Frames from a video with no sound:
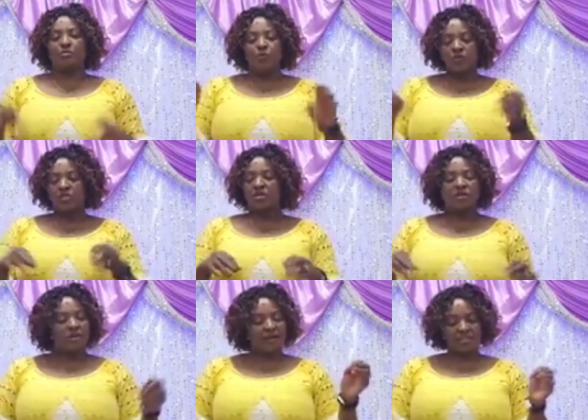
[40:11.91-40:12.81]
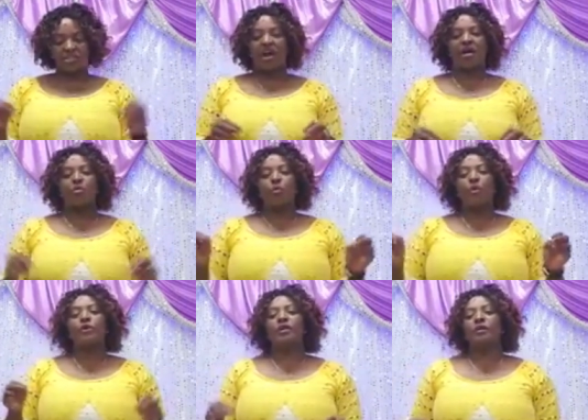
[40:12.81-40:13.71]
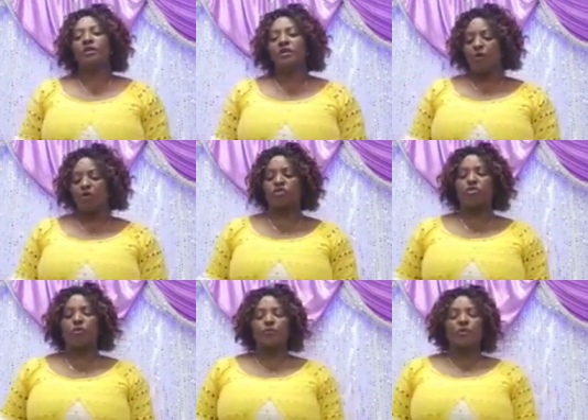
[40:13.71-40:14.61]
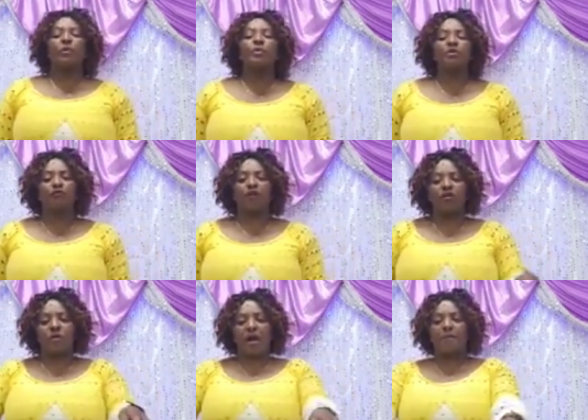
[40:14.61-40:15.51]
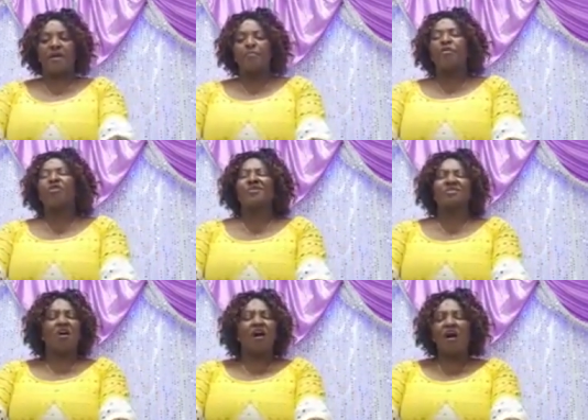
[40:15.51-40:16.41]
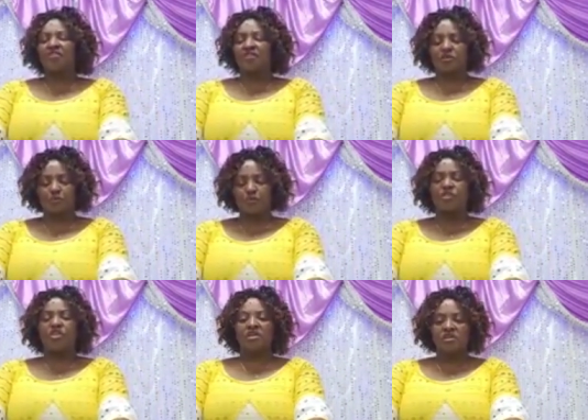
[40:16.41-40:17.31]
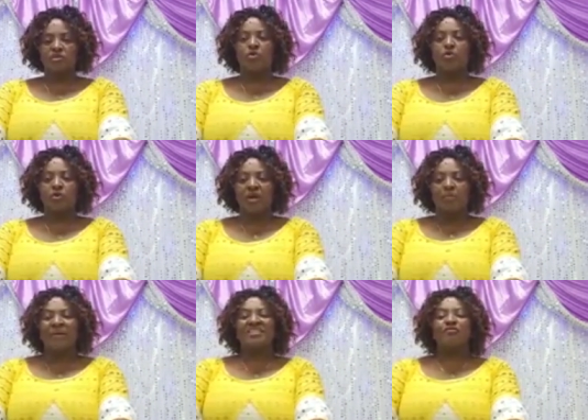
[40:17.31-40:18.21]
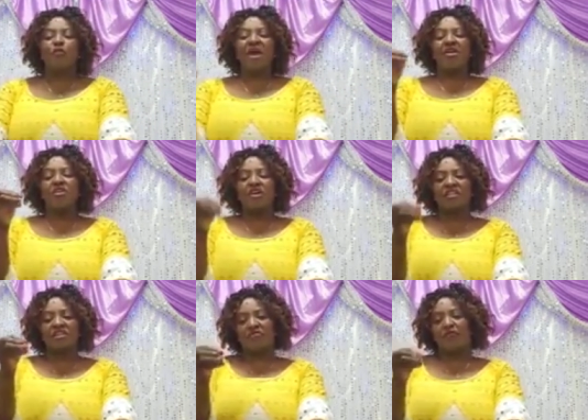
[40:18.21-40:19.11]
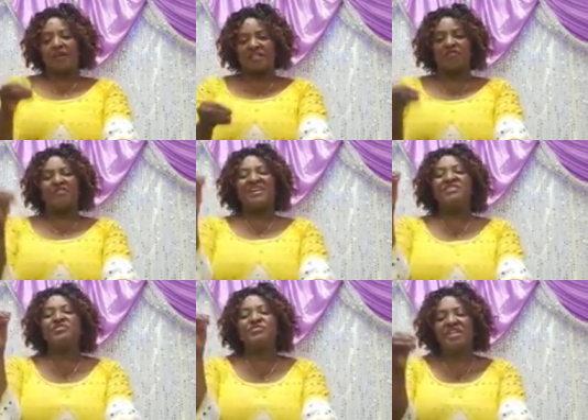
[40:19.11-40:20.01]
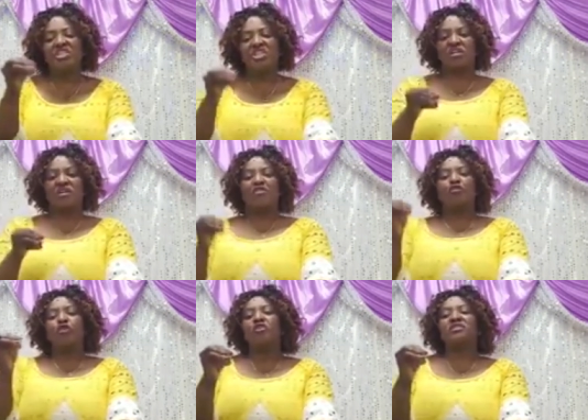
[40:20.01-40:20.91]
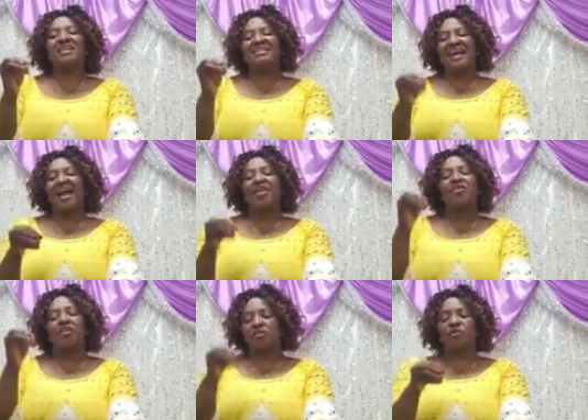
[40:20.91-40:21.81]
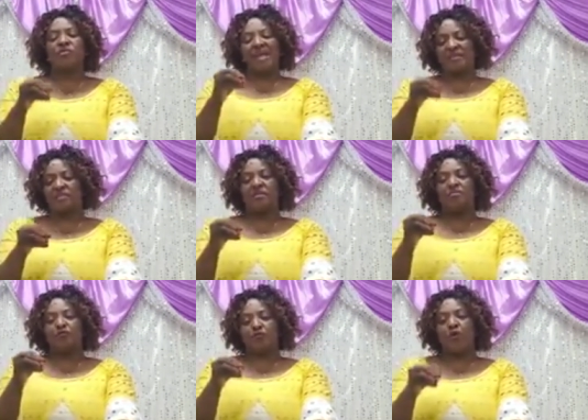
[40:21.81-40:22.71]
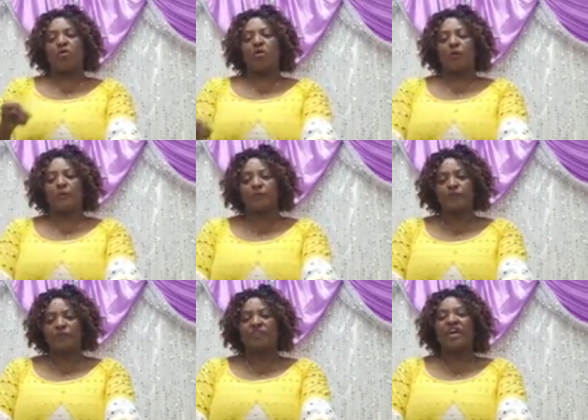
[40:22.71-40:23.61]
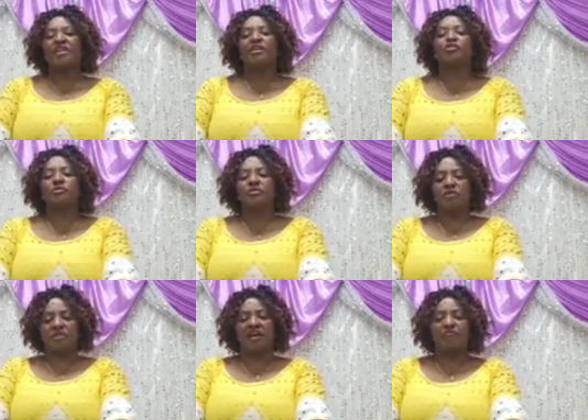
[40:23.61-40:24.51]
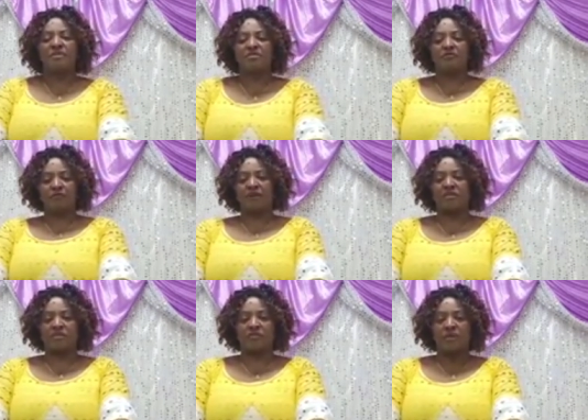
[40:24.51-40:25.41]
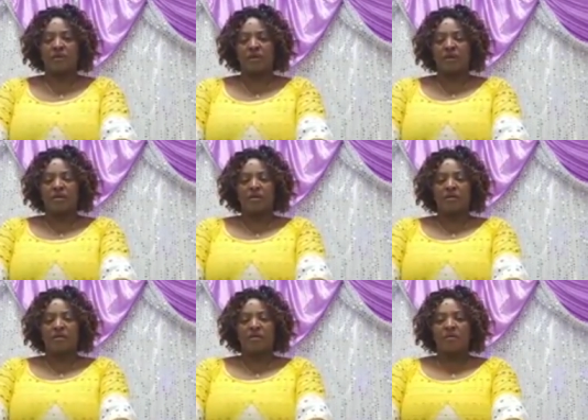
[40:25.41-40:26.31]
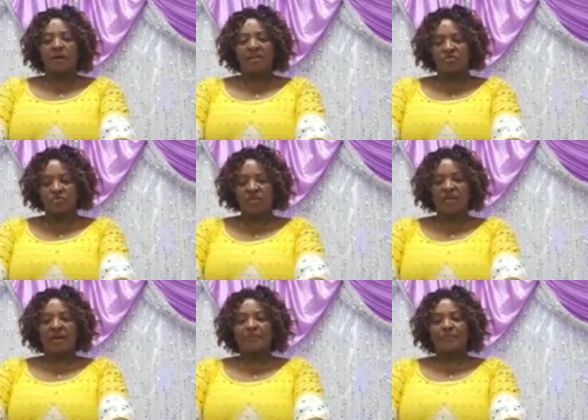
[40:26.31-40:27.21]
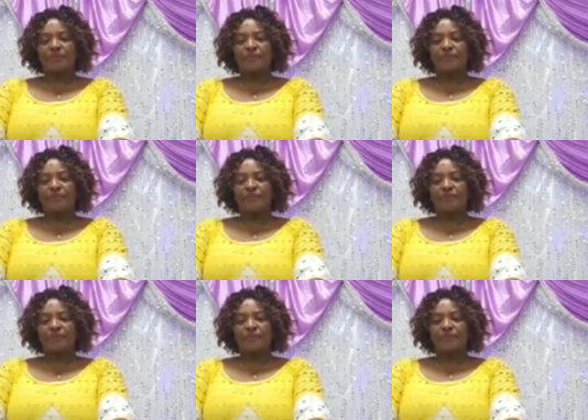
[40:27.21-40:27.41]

Just put a star, we will inbox you, we will follow up. Because all this preaching is good. But if we are not effective in reaching mm. those that are not right before God, mm. then it will not have been effective. Are you there?